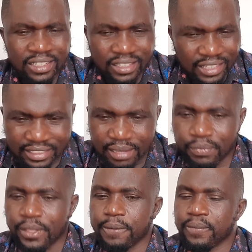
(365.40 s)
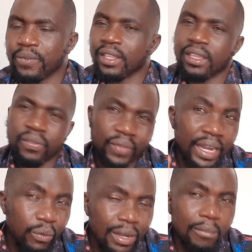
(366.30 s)
there's something.
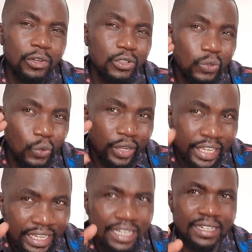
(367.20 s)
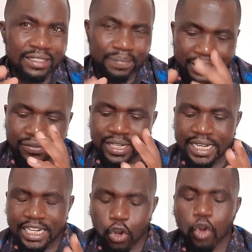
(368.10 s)
Then William Ruto is also keen
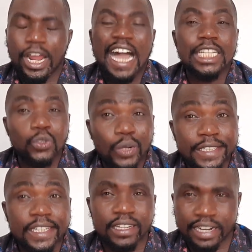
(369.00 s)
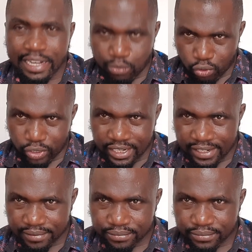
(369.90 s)
specifically on isolating Raila
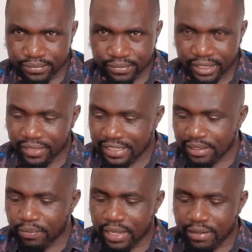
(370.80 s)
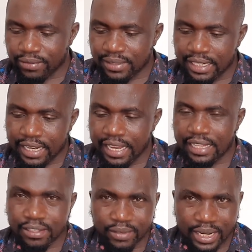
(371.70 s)
Odinga. That's something I've stated here
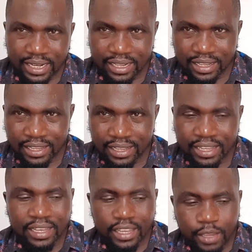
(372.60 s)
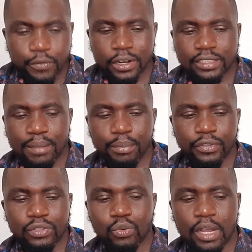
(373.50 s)
severely. If, for example,
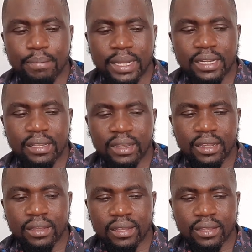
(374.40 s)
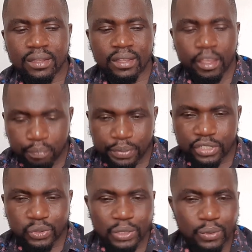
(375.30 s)
these Ukambani M
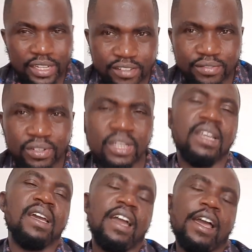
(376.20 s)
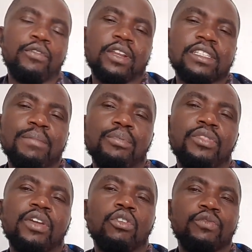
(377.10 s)
Ps were to leave, and, for example,
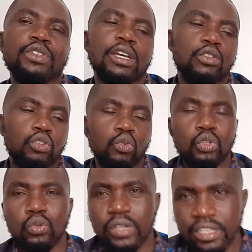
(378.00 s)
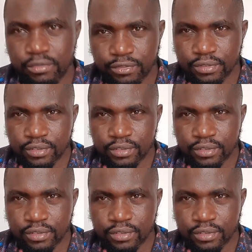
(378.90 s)
they convince Kalonzo to also leave,